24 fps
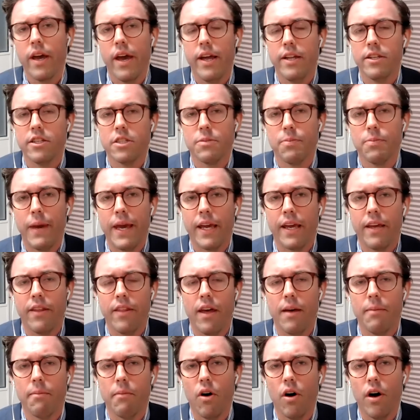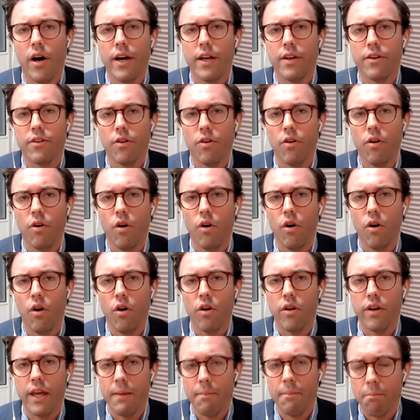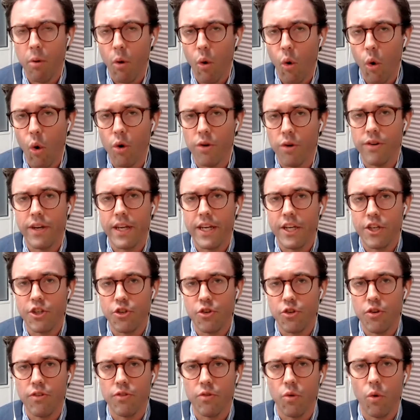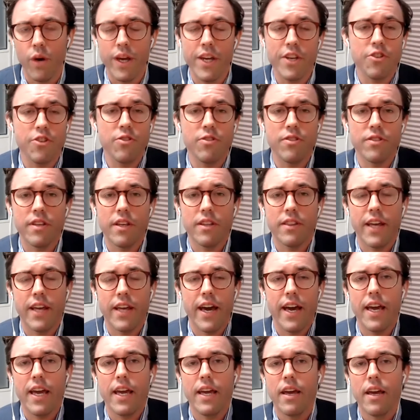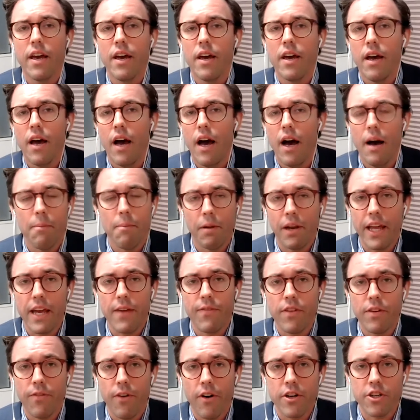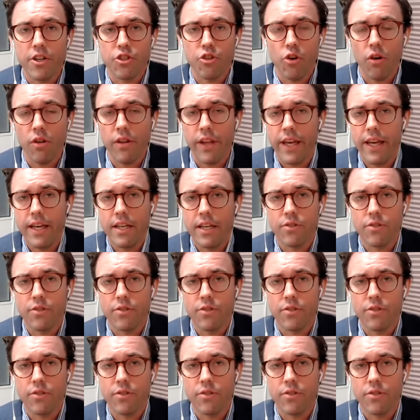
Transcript: in speaking their mind on important issues or issues that they believe in very strongly?